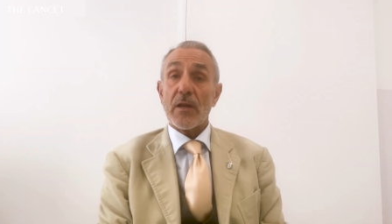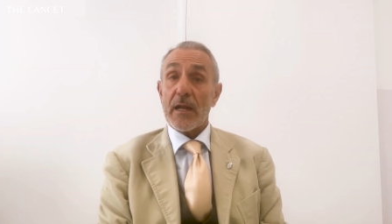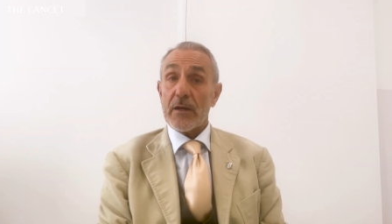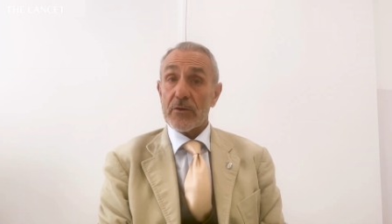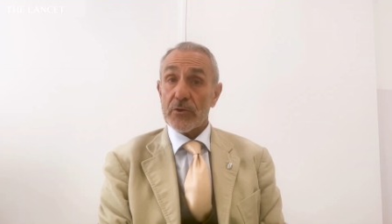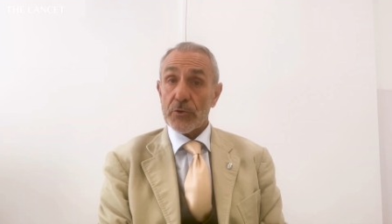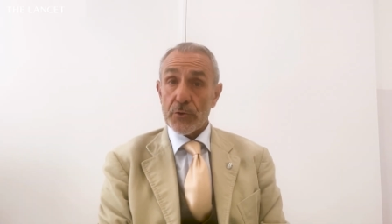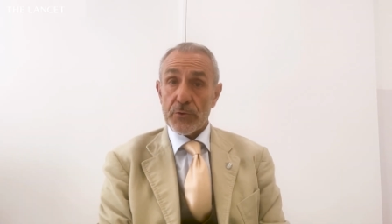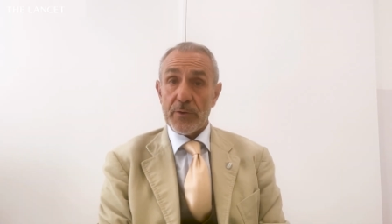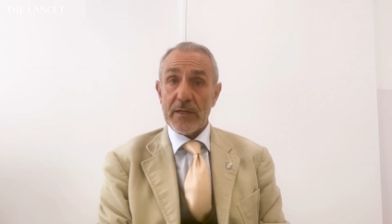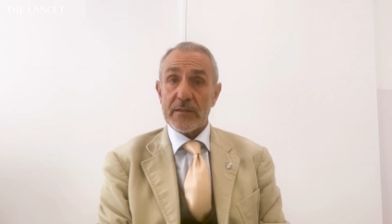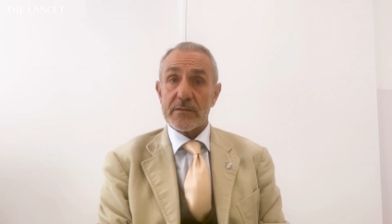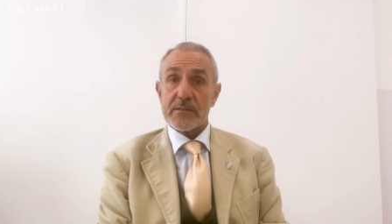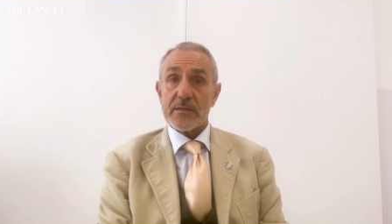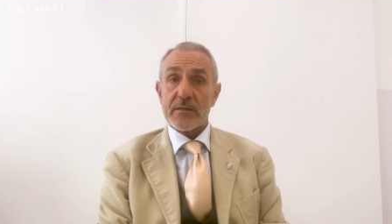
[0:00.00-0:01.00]
our
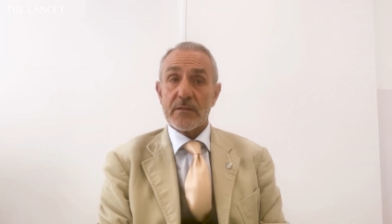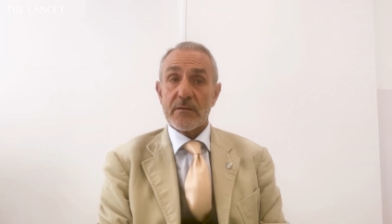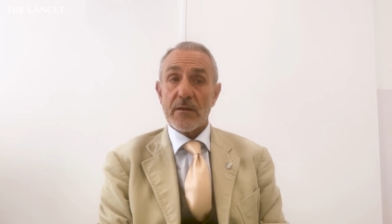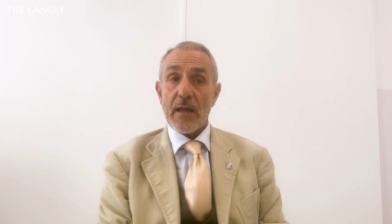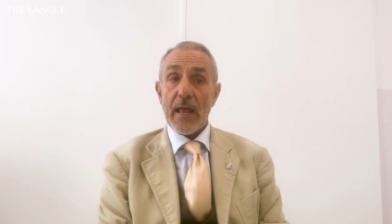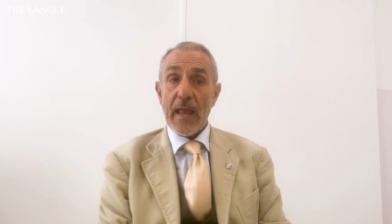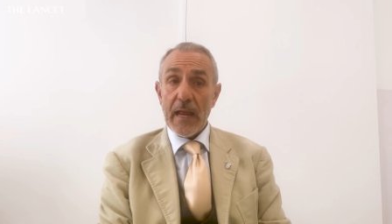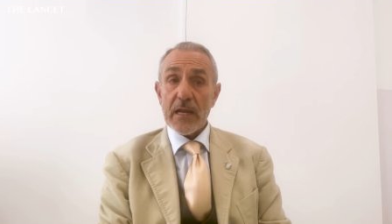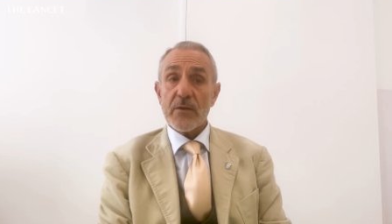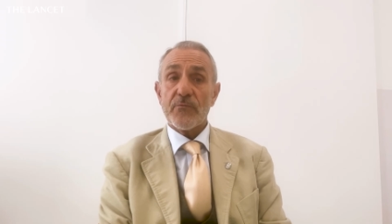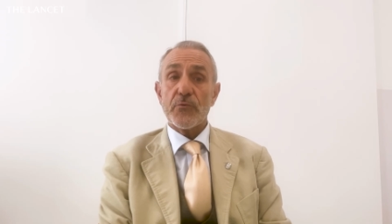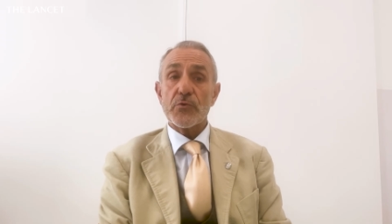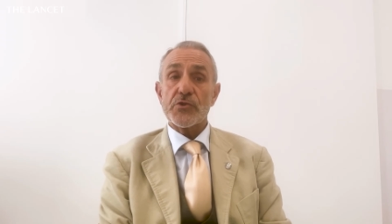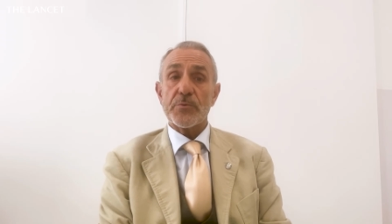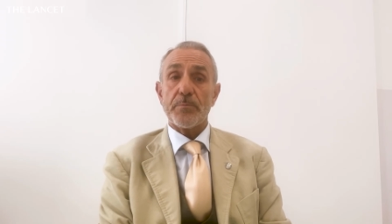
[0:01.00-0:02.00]
current and
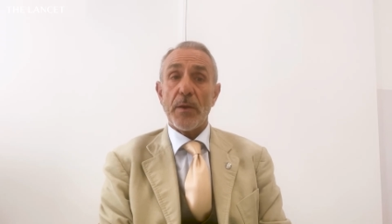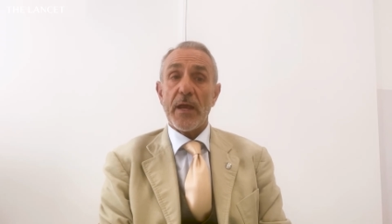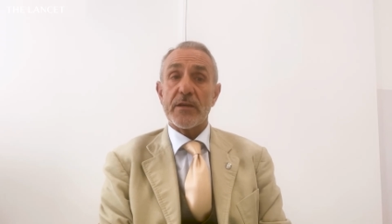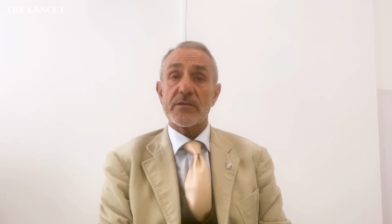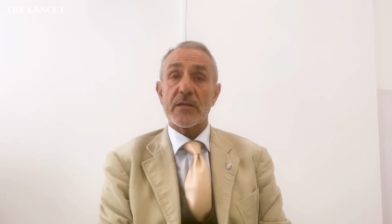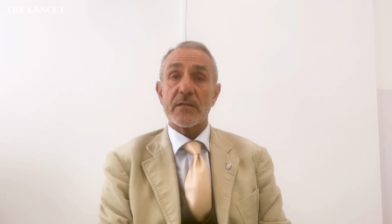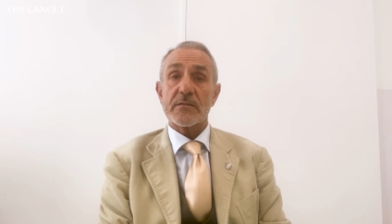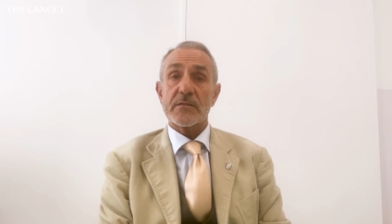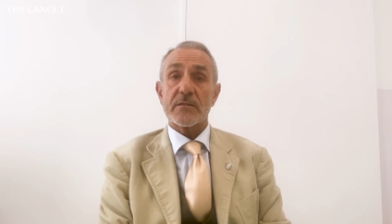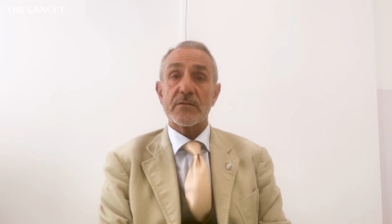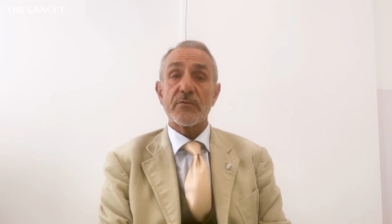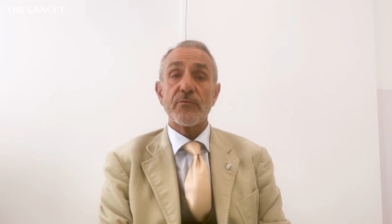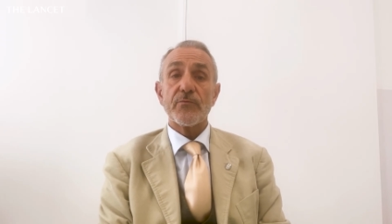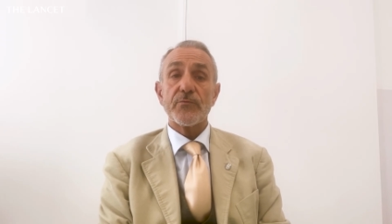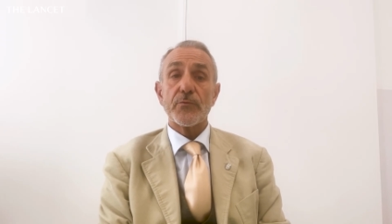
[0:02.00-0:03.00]
future patients
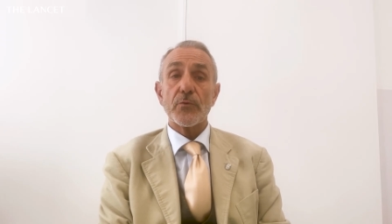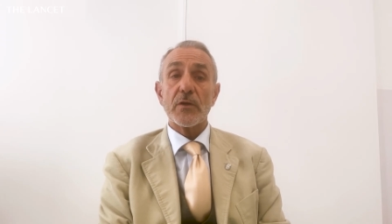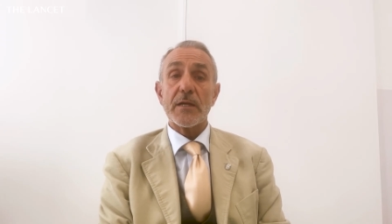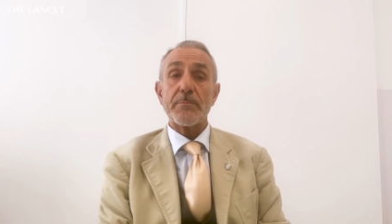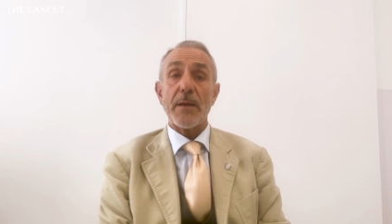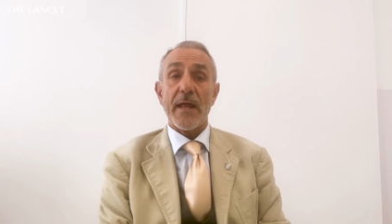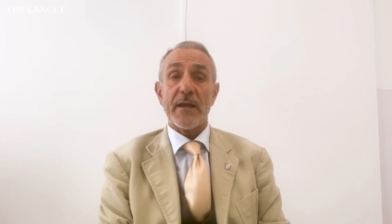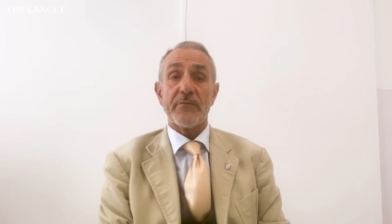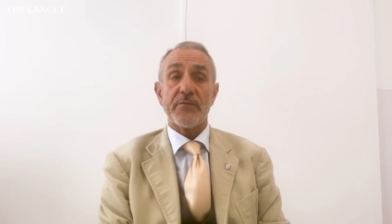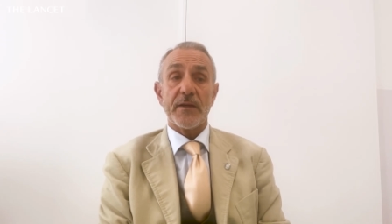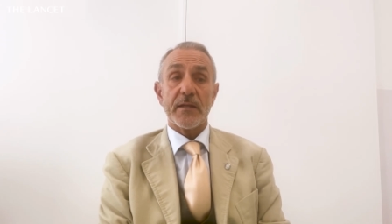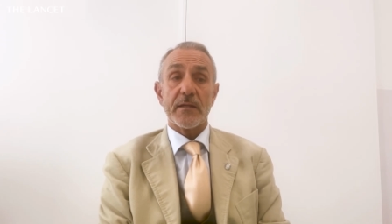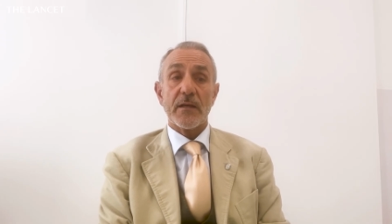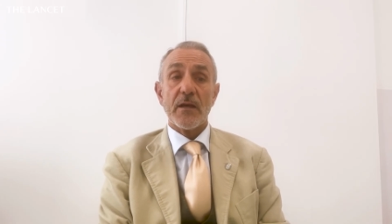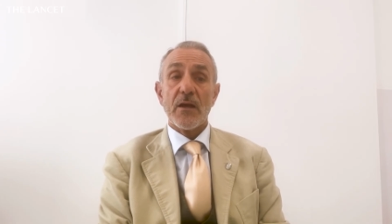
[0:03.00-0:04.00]
to fully
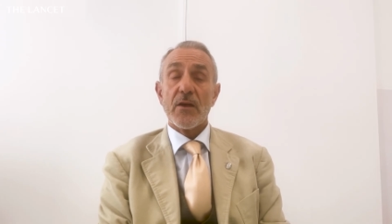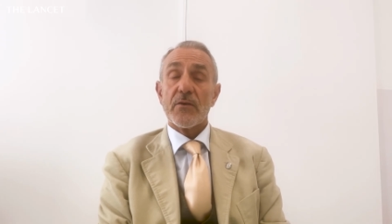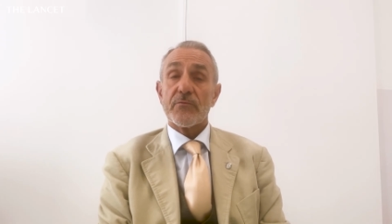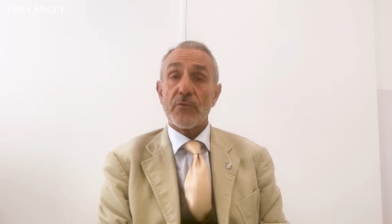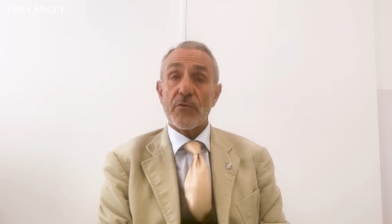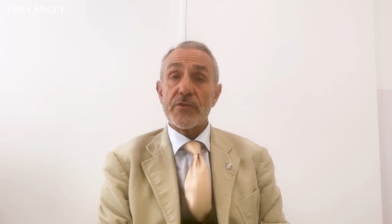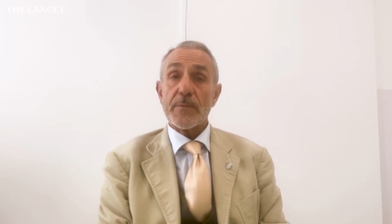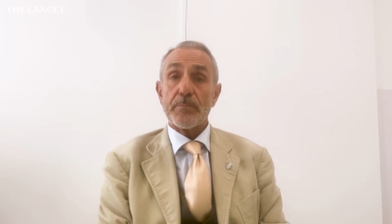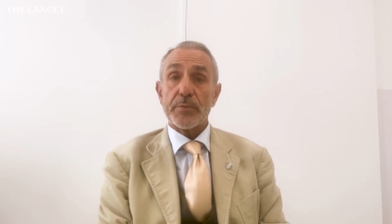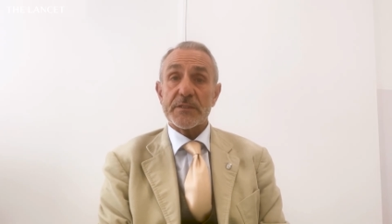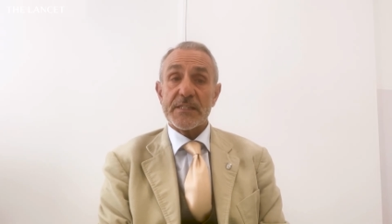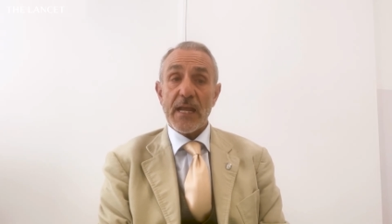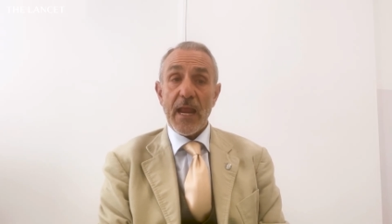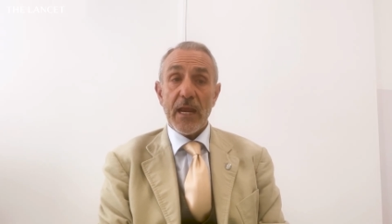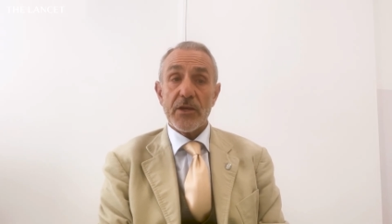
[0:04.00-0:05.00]
benefit from the
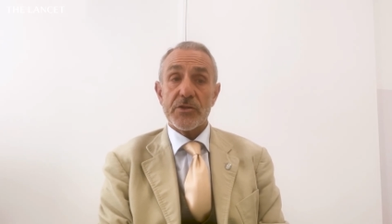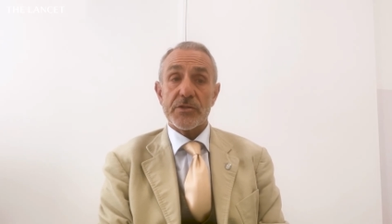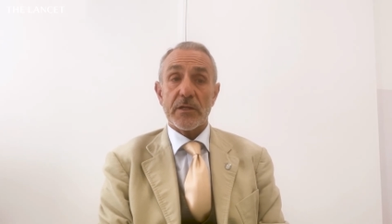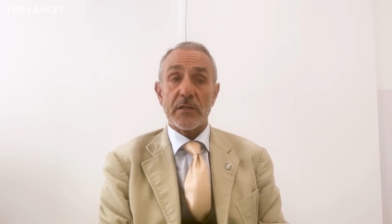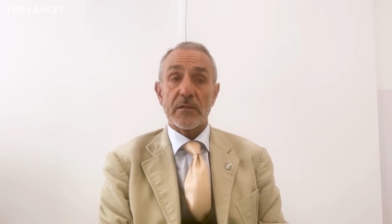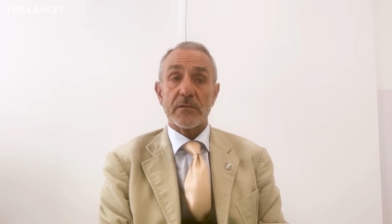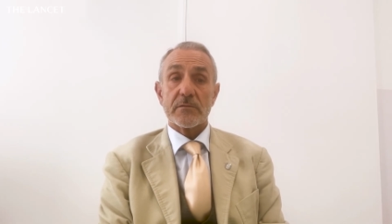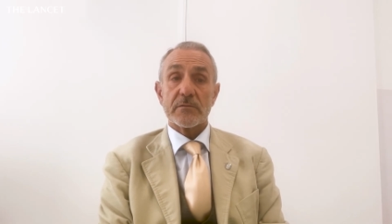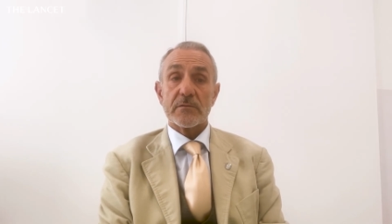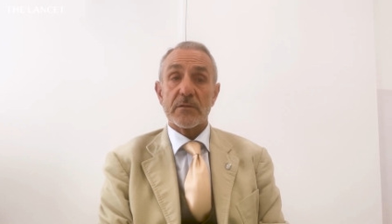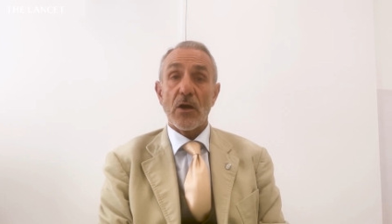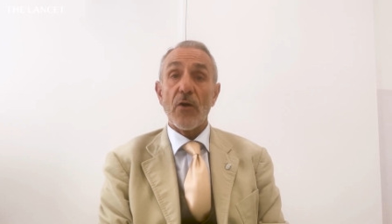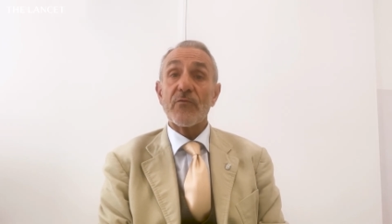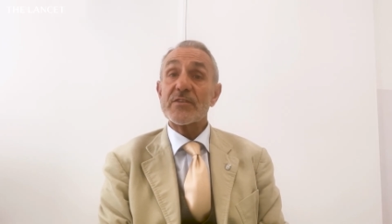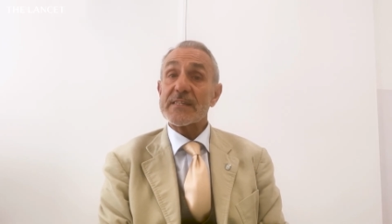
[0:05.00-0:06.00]
potential
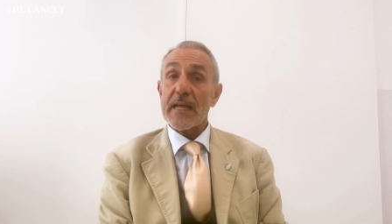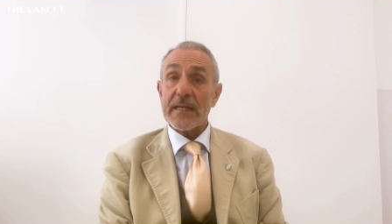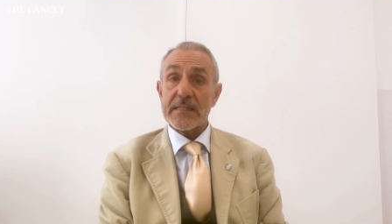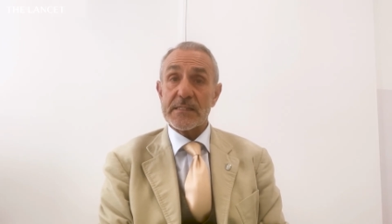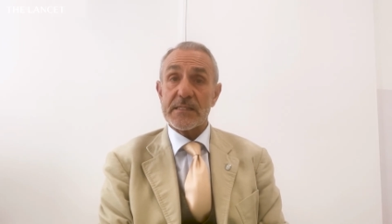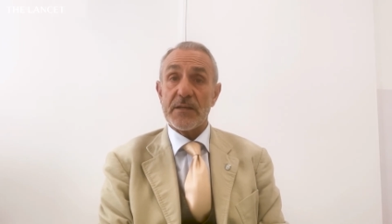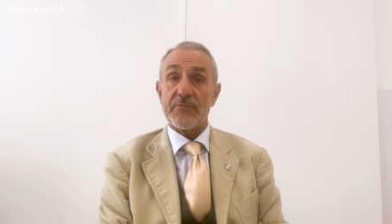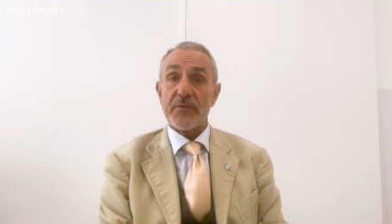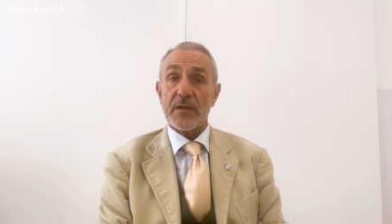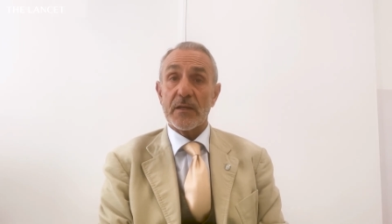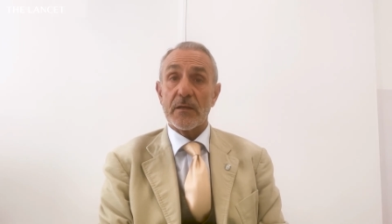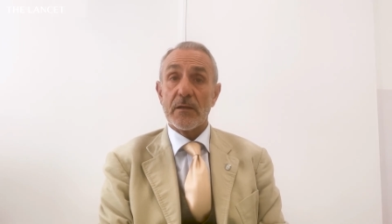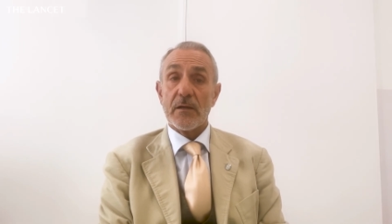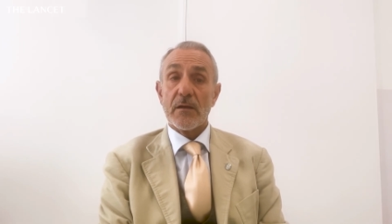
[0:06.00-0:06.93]
of scientific